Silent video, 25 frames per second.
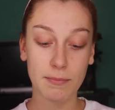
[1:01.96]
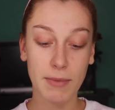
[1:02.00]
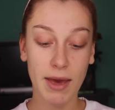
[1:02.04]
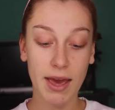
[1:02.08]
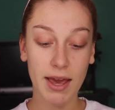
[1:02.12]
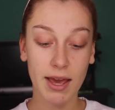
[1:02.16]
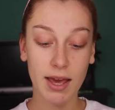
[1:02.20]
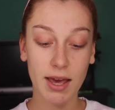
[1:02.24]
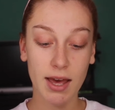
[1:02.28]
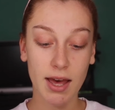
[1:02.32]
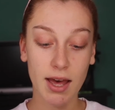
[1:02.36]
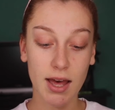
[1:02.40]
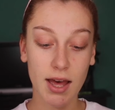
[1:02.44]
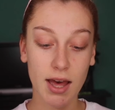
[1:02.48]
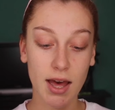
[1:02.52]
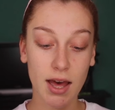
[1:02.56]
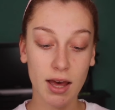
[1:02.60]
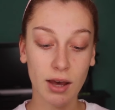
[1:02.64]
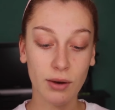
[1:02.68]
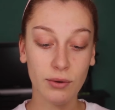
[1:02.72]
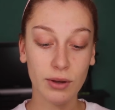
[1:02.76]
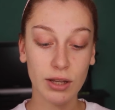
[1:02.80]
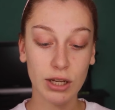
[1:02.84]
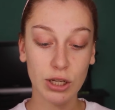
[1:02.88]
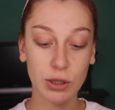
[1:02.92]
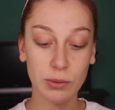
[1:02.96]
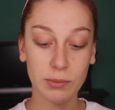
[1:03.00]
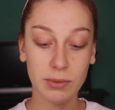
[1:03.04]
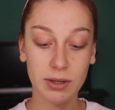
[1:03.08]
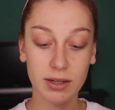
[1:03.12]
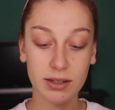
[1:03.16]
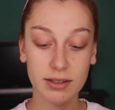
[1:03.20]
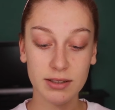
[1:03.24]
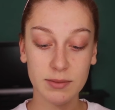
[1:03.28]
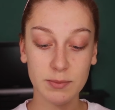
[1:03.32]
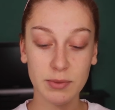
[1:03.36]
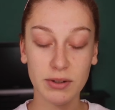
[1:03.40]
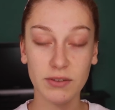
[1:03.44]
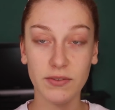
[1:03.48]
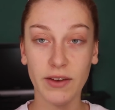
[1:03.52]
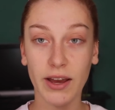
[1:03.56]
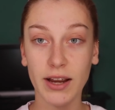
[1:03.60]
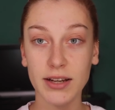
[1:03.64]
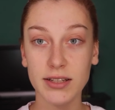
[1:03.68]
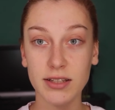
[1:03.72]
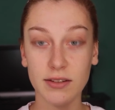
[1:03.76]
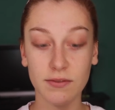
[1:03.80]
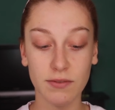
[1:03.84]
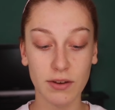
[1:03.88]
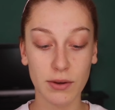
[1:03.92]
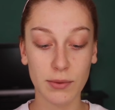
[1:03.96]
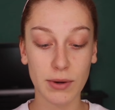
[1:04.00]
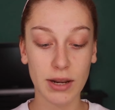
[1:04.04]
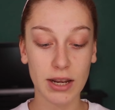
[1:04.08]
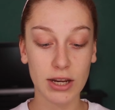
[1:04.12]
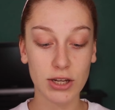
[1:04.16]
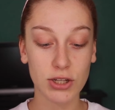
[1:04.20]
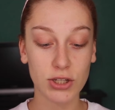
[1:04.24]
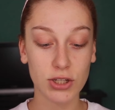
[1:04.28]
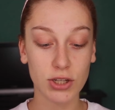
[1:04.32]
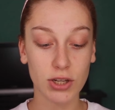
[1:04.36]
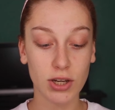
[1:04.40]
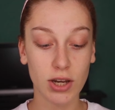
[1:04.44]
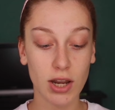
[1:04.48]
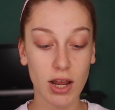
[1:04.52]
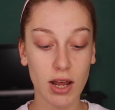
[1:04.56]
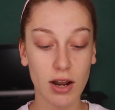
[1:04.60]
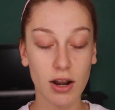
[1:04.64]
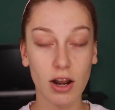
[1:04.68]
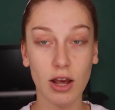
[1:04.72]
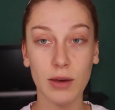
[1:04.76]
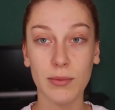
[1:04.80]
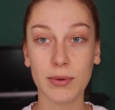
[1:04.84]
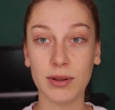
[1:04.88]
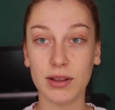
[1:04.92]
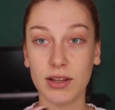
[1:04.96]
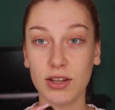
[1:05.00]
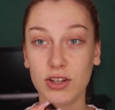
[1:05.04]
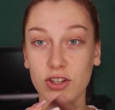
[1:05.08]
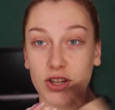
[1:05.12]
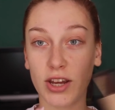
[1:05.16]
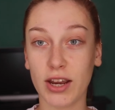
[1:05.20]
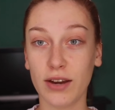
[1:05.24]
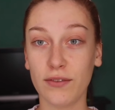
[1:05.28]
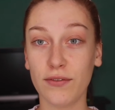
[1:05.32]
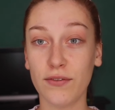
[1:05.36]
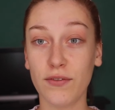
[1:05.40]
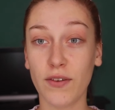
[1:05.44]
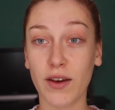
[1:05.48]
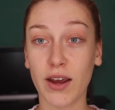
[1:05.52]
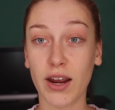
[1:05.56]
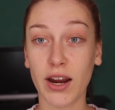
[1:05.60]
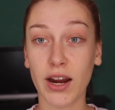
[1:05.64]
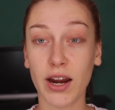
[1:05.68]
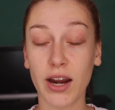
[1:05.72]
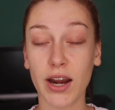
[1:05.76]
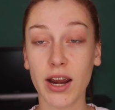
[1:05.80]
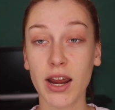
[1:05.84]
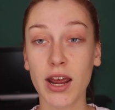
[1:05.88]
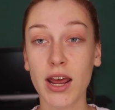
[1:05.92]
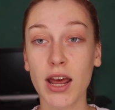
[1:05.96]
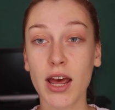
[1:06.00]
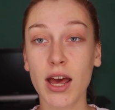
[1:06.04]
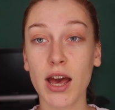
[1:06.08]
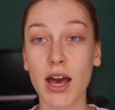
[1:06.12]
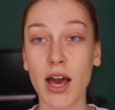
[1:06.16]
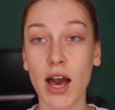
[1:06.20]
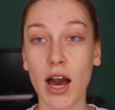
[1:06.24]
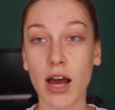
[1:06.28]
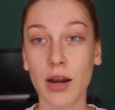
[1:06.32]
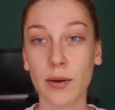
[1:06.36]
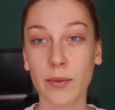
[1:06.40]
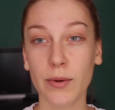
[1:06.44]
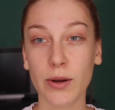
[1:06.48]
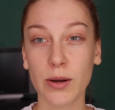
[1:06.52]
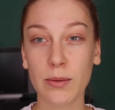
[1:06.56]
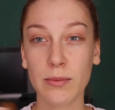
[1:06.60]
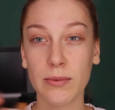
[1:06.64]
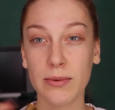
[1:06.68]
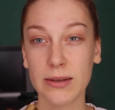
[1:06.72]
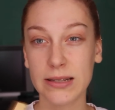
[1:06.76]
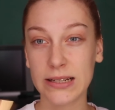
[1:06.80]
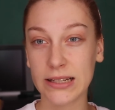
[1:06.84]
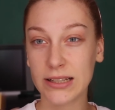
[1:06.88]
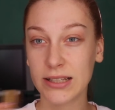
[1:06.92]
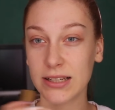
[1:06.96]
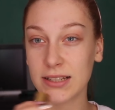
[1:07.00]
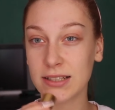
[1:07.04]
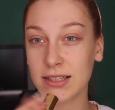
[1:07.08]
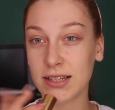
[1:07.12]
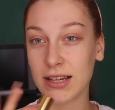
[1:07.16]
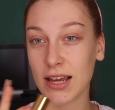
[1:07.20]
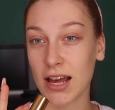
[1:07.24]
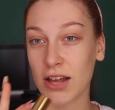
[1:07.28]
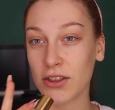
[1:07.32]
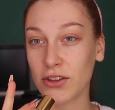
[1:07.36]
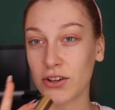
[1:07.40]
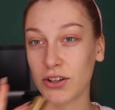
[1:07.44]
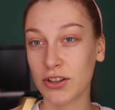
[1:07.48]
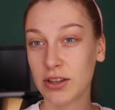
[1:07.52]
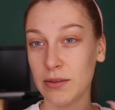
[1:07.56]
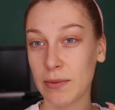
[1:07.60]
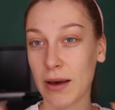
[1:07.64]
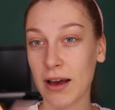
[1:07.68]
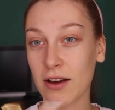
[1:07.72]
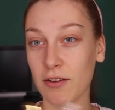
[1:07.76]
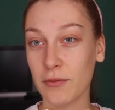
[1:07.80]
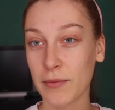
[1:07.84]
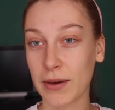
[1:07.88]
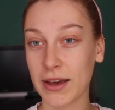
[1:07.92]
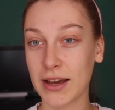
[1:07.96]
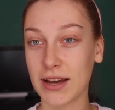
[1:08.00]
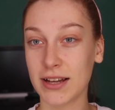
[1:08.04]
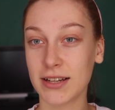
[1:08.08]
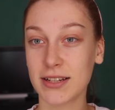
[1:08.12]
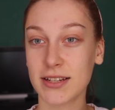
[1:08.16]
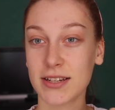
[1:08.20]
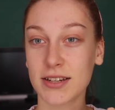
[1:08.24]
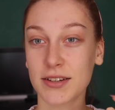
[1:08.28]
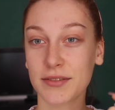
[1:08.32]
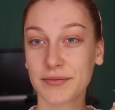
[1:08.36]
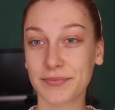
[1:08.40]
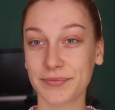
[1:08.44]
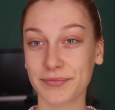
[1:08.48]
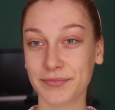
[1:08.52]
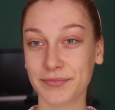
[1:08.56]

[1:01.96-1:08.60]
Becca Aqualuminous Perfecting Foundation, and I'm in the shade Fair. And I'm going to be mixing these together at the back of my hand.